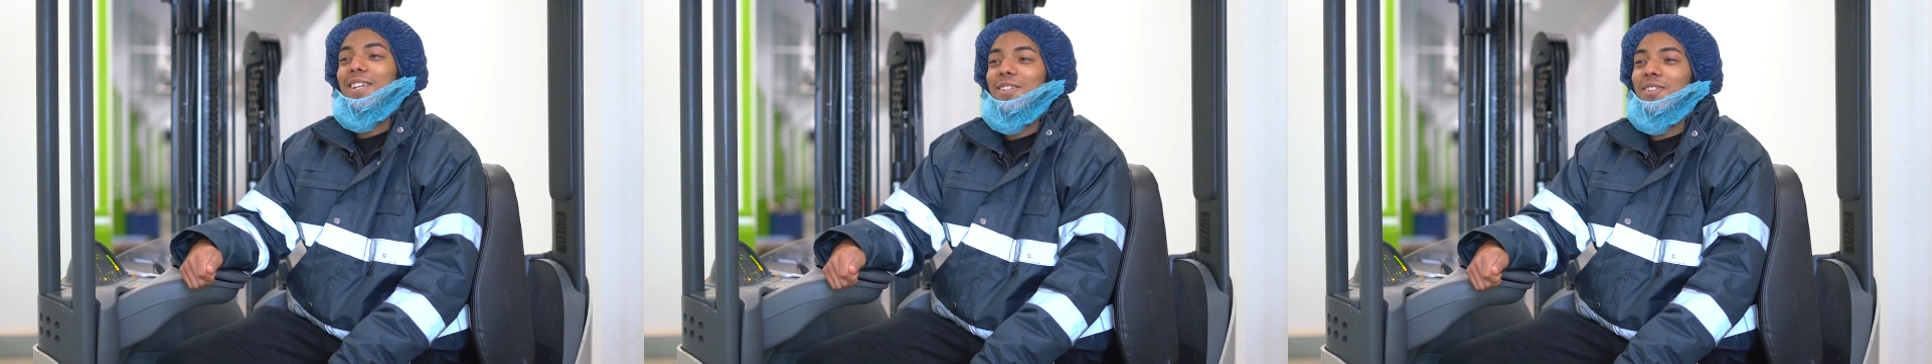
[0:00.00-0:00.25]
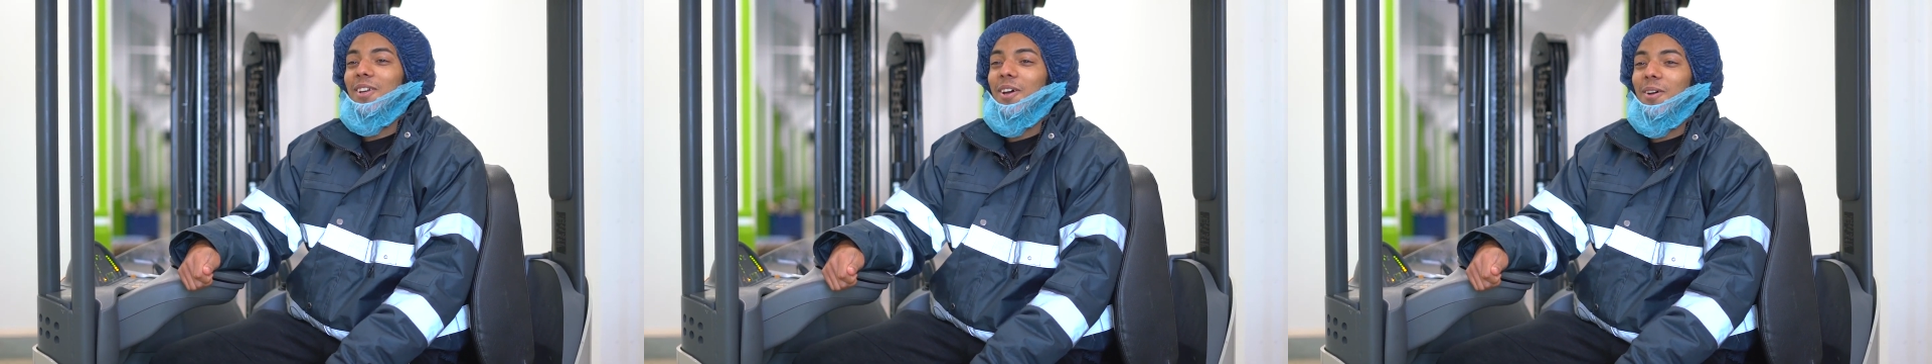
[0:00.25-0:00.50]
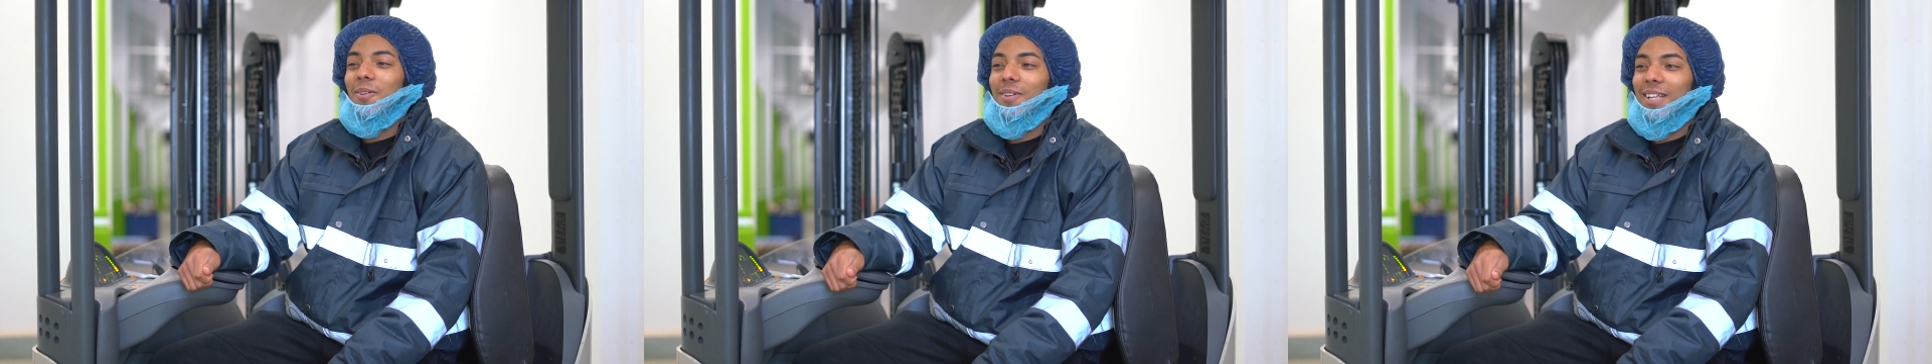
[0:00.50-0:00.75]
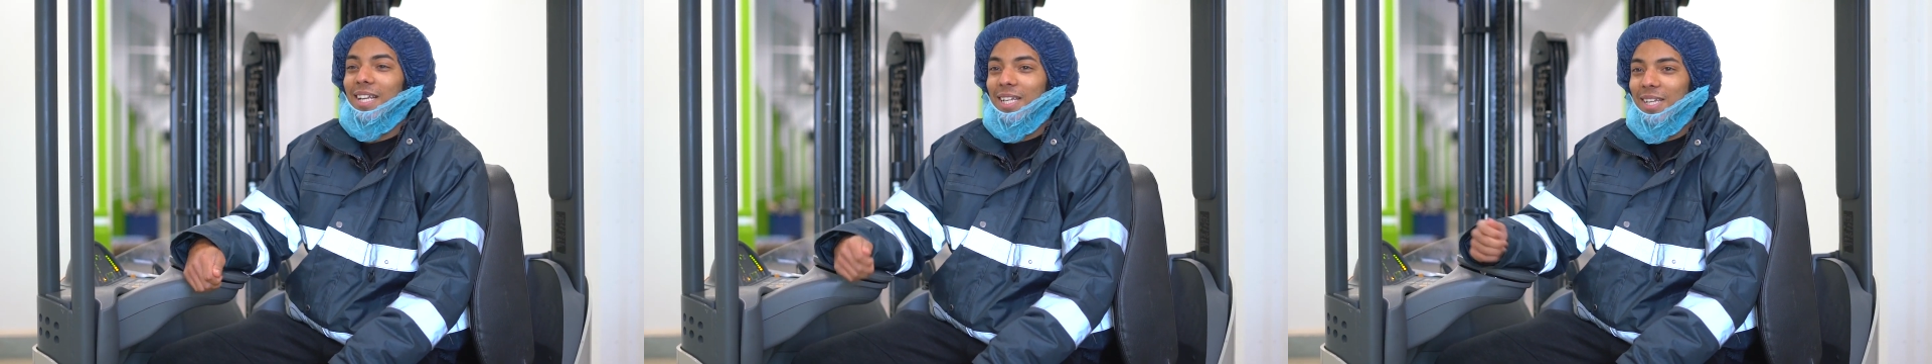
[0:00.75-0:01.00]
So
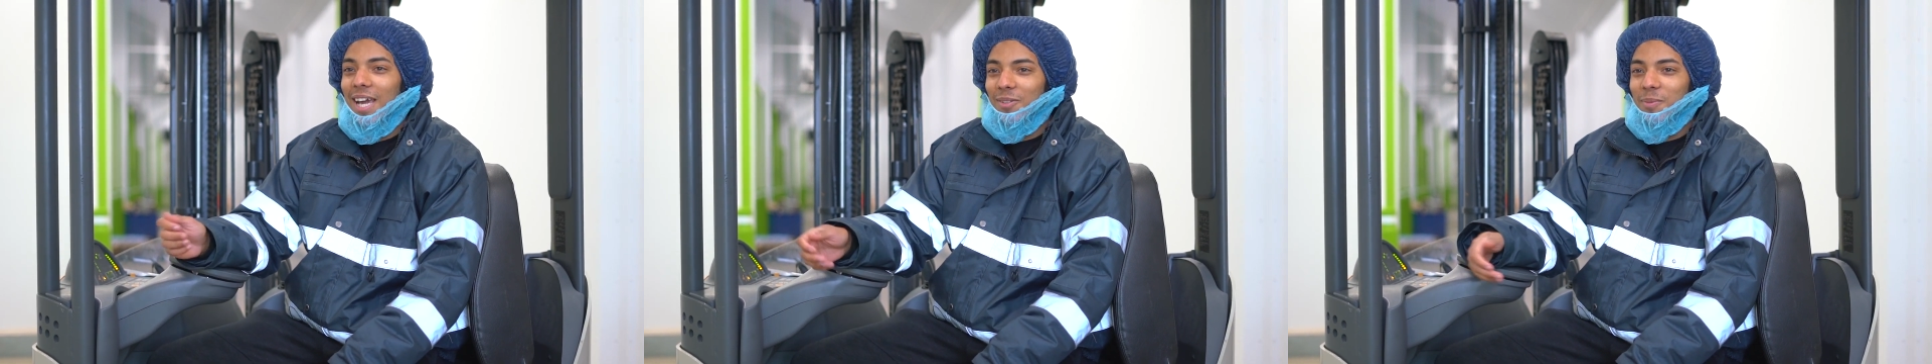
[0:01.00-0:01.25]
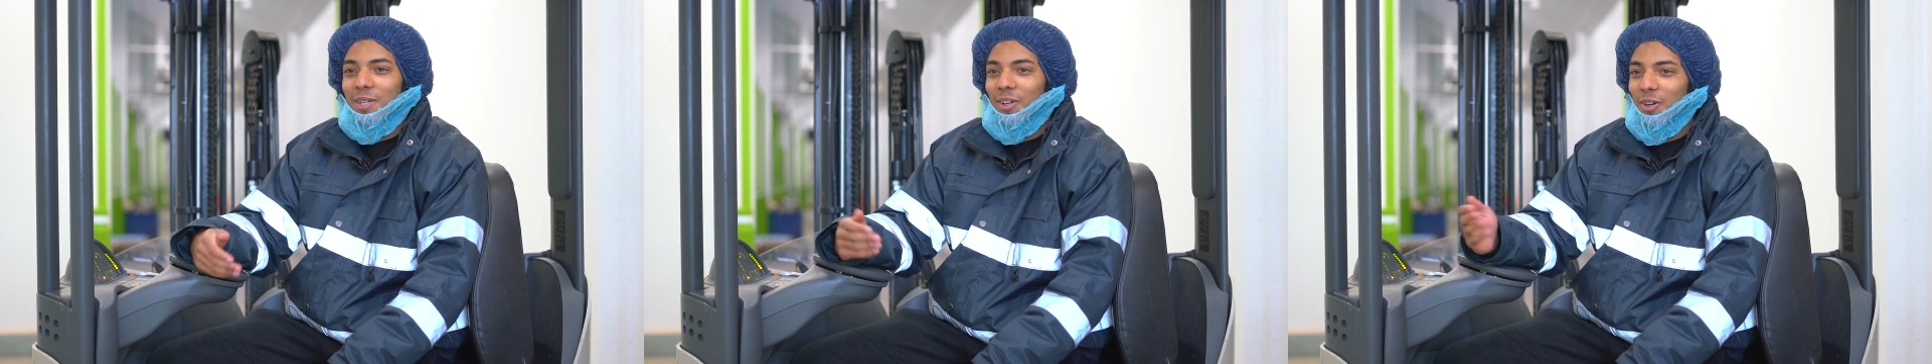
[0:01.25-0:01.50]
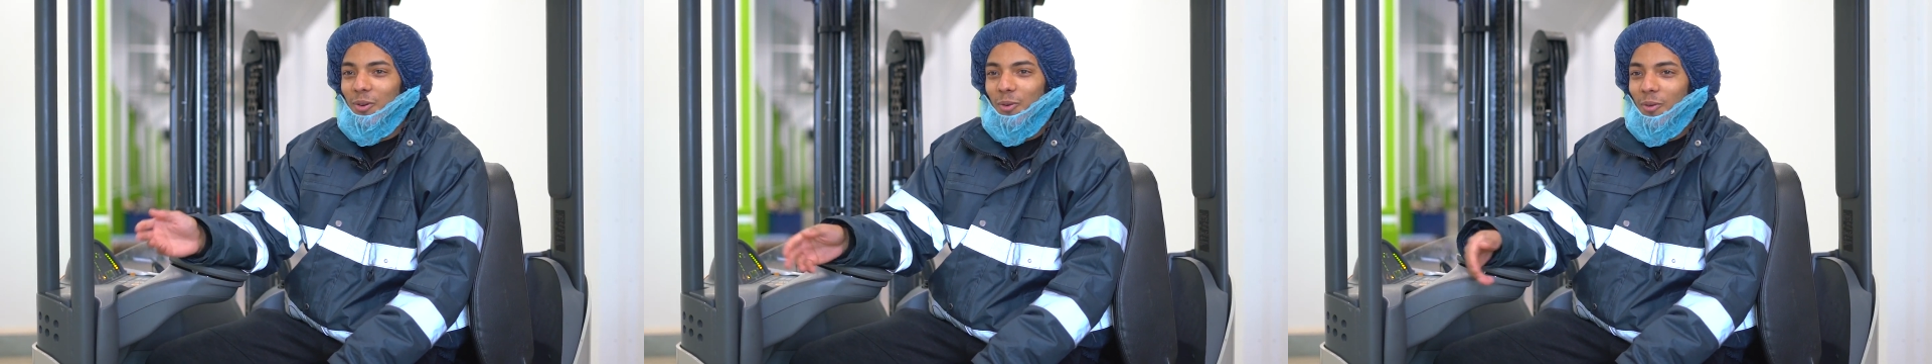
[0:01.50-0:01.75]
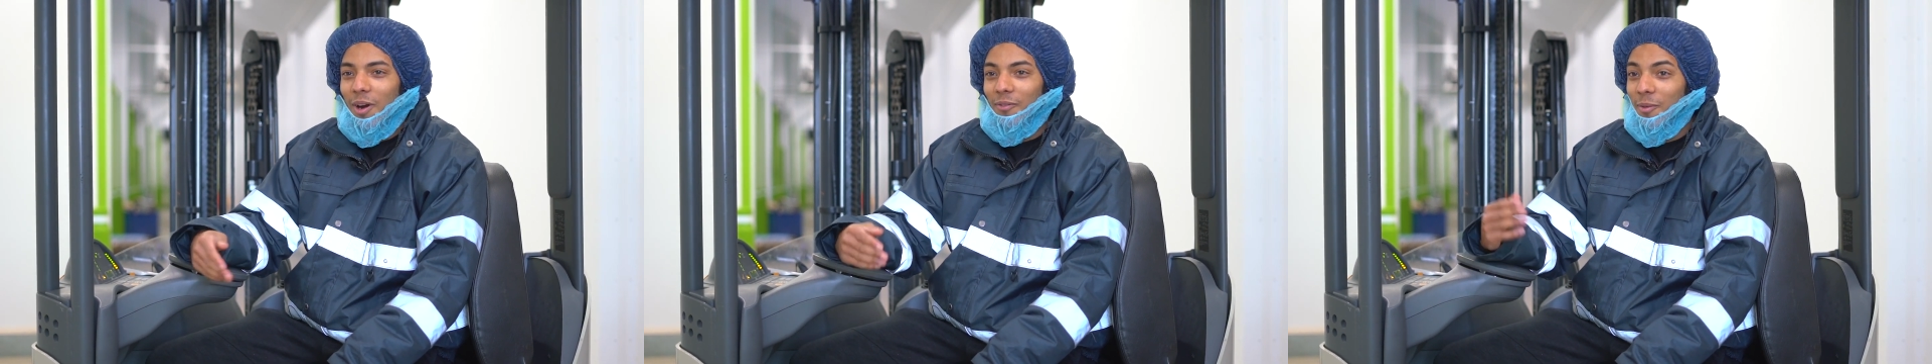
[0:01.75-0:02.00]
yeah, it's been good all
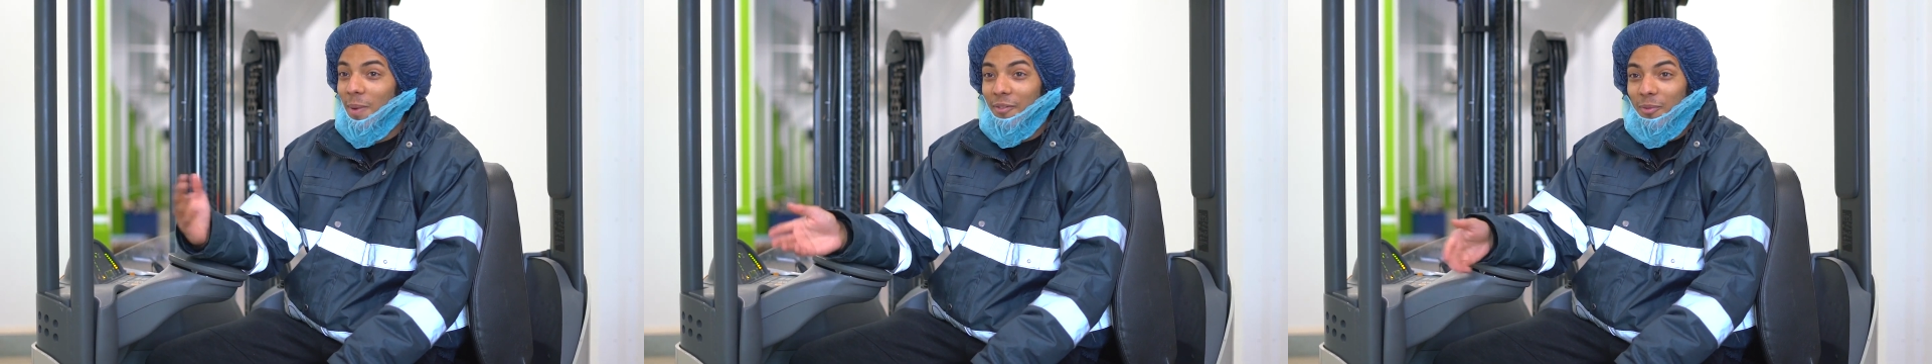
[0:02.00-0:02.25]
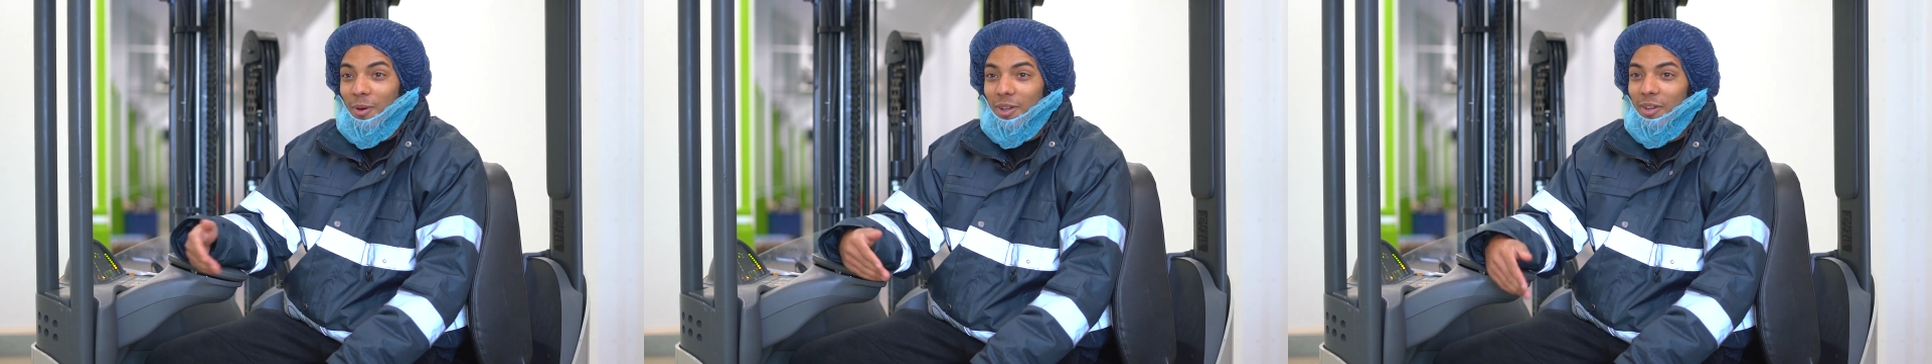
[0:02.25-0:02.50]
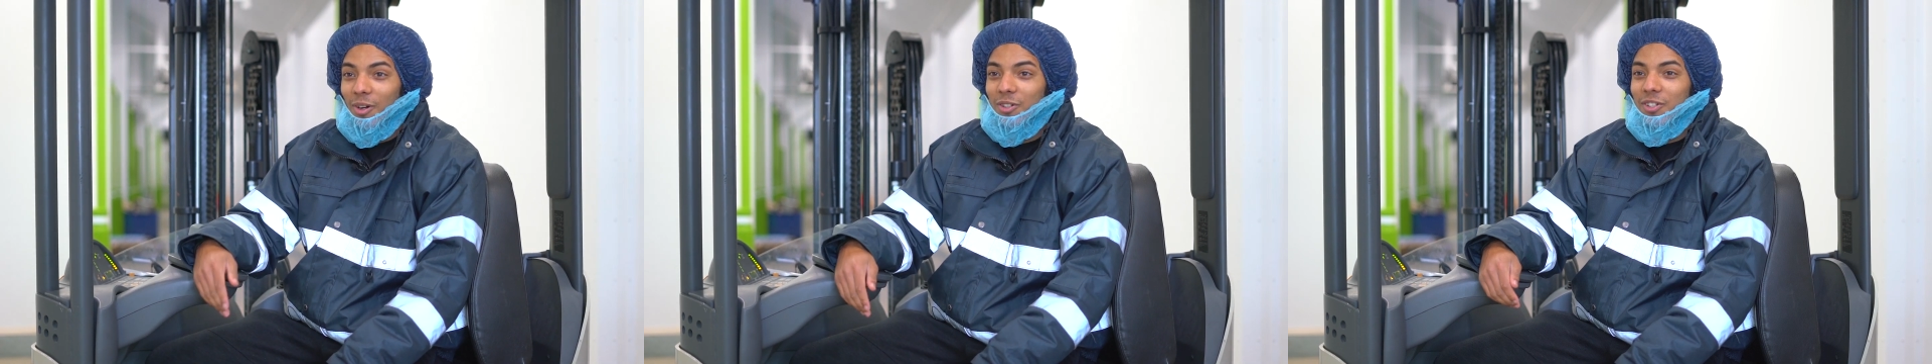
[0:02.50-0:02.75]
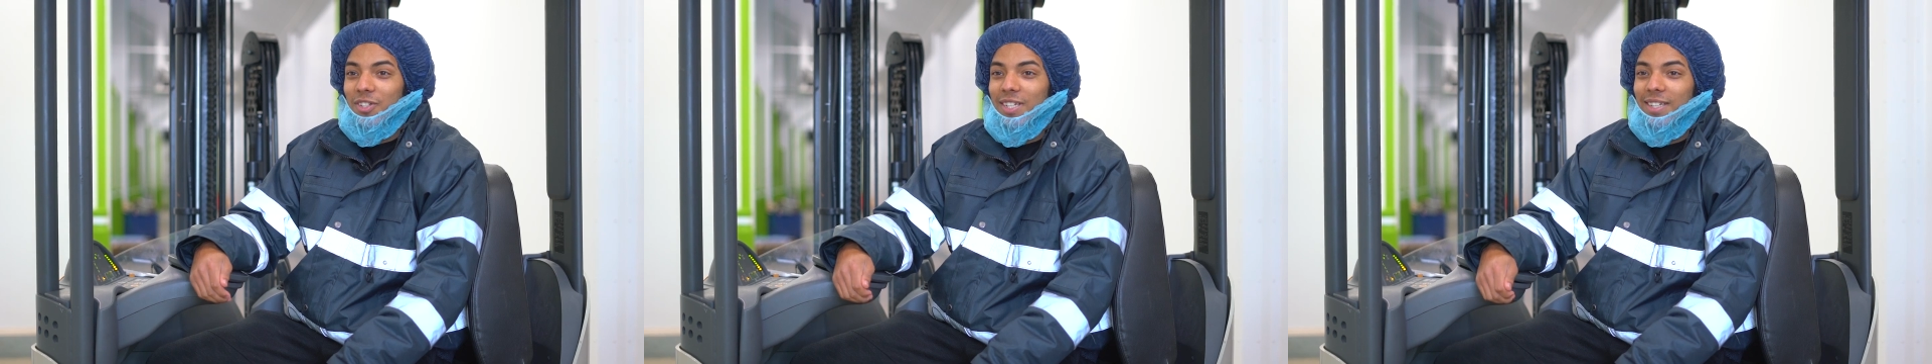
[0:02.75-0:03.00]
round from everyone, not
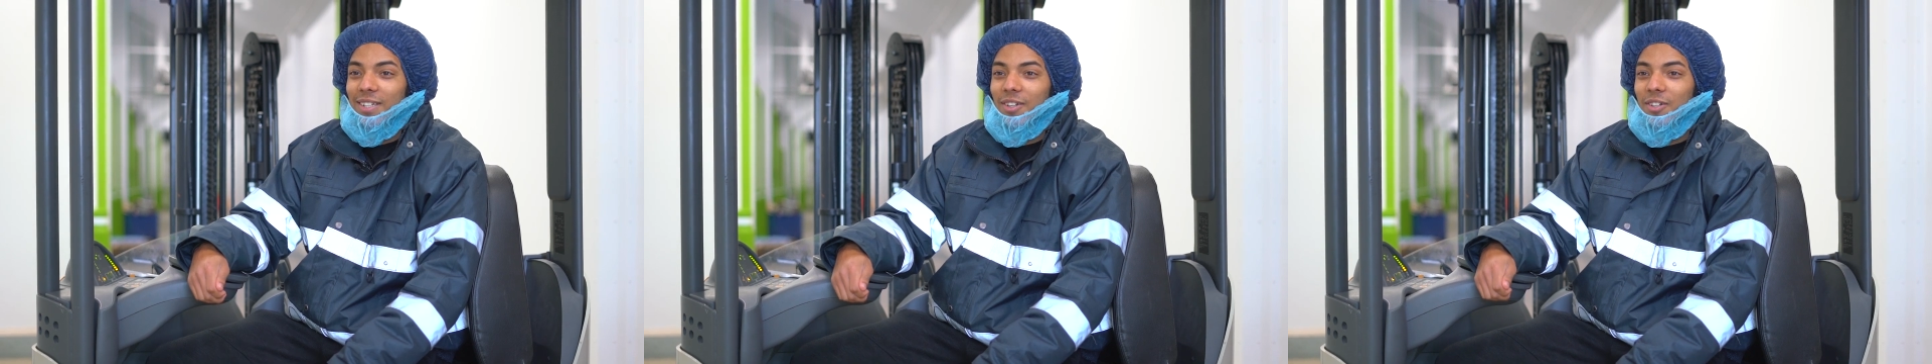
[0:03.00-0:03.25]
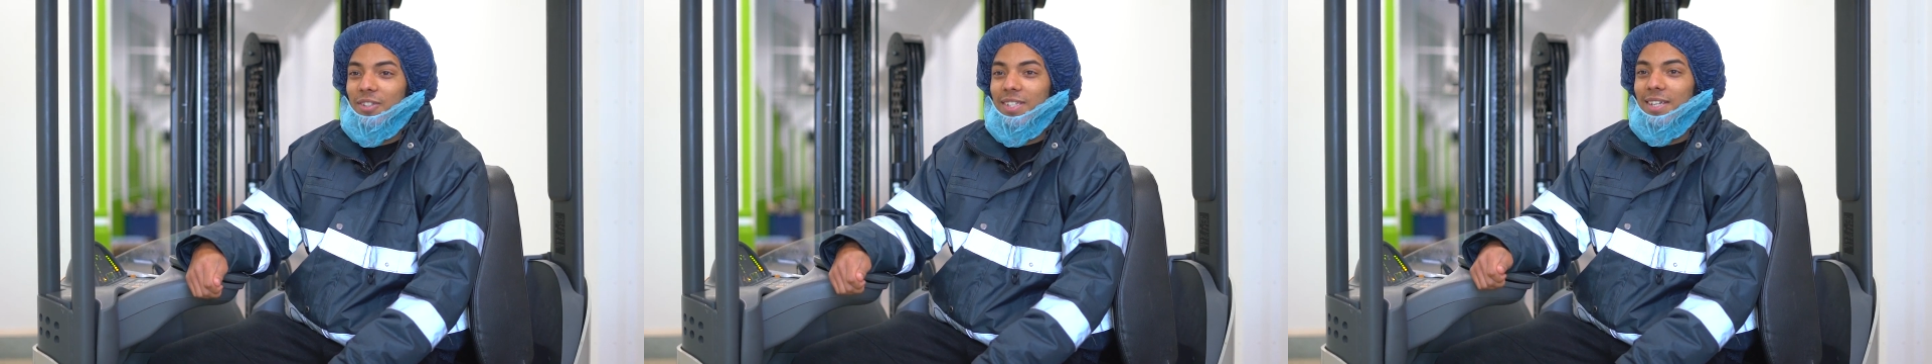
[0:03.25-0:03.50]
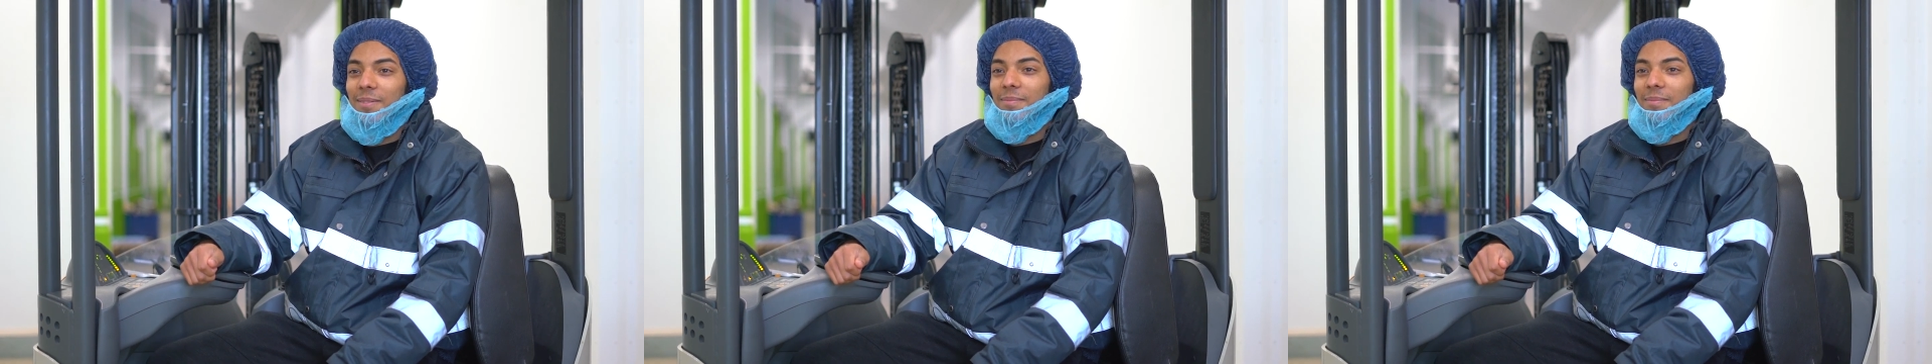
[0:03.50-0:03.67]
just in Goods